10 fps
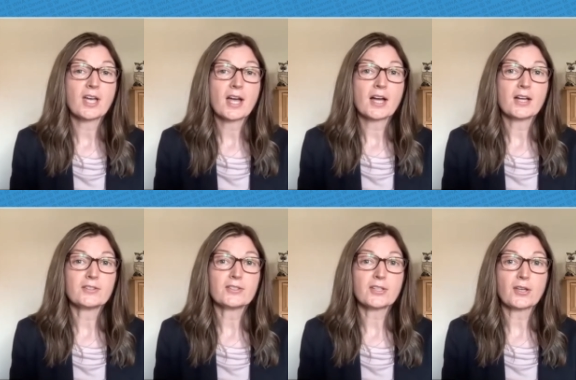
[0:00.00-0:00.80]
And
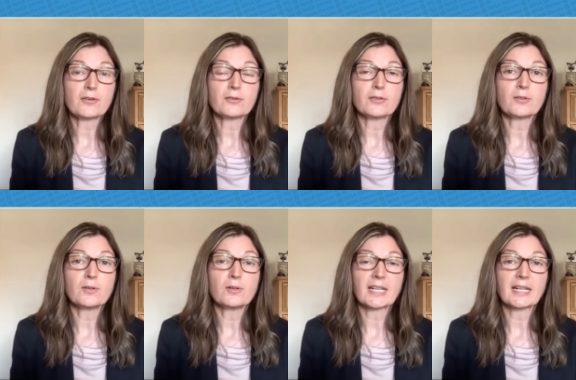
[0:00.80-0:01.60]
so you're
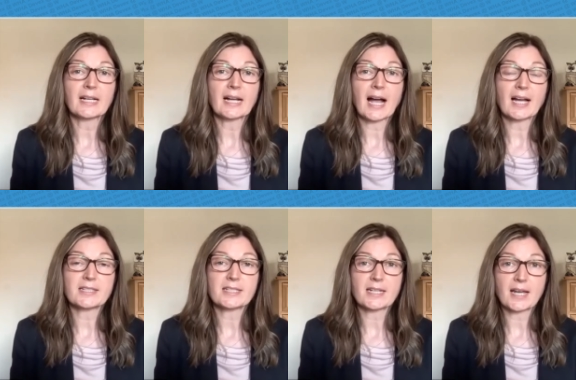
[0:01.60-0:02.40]
looking at
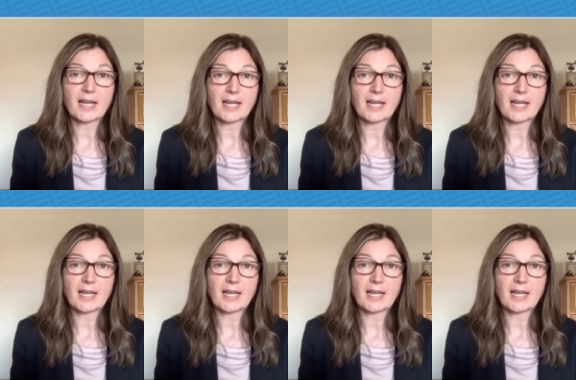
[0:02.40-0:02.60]
uh,